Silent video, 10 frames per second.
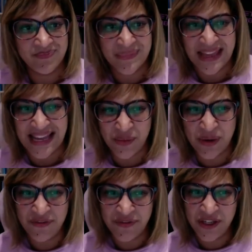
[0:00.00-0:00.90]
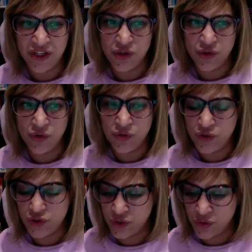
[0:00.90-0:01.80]
however you
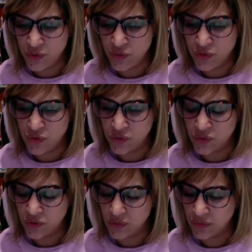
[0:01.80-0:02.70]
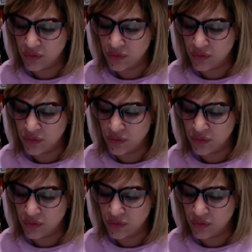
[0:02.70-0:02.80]
do your,